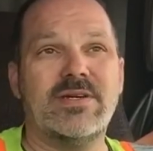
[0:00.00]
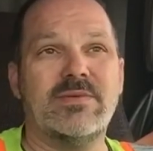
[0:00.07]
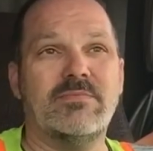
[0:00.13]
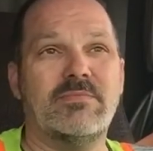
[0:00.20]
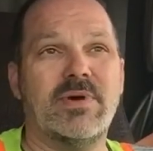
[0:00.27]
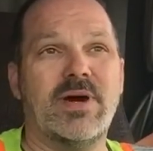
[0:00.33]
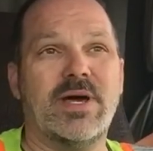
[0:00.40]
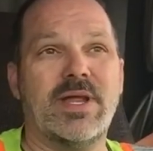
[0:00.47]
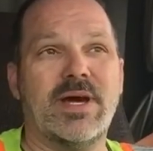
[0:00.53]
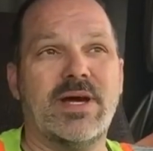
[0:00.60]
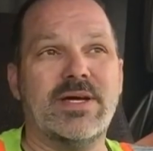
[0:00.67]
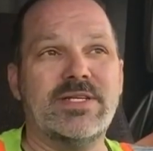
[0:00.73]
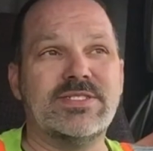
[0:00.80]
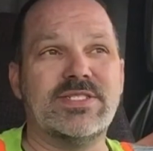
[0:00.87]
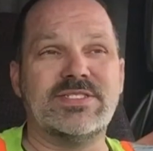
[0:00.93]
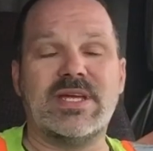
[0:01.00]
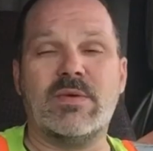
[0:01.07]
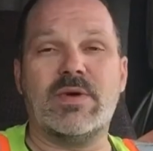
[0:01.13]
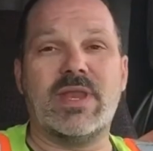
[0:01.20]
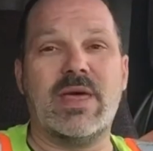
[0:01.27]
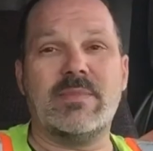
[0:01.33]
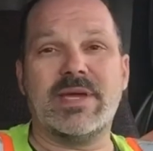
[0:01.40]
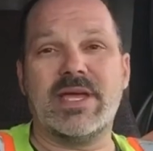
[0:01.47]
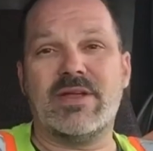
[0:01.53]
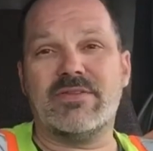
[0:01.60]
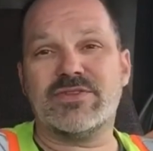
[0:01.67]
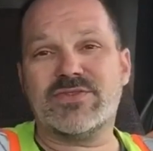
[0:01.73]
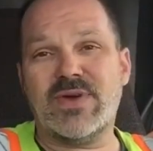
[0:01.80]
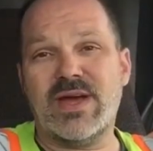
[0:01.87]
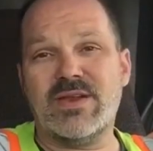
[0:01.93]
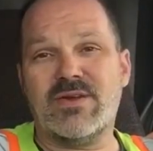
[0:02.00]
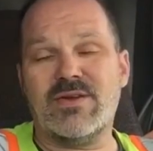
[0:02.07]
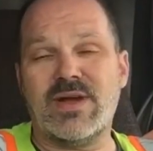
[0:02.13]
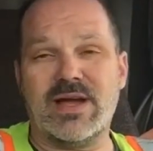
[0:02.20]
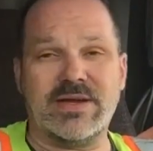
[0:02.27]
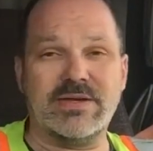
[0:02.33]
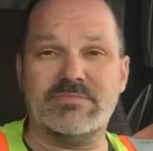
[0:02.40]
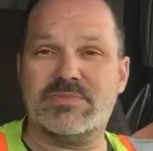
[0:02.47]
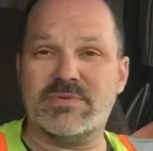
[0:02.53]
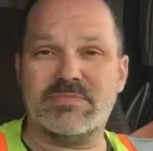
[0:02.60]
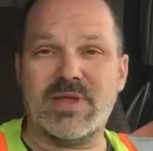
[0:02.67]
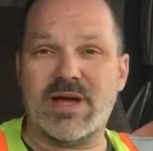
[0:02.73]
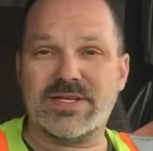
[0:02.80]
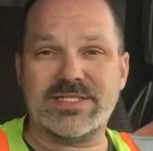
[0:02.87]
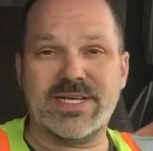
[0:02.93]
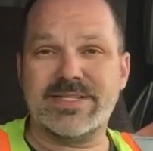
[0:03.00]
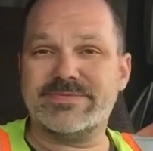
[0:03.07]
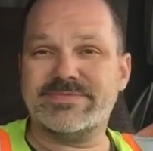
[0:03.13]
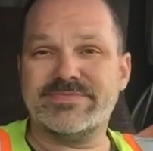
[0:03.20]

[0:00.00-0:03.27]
but since they wouldn't let me get on the trailer, I couldn't put blocks in.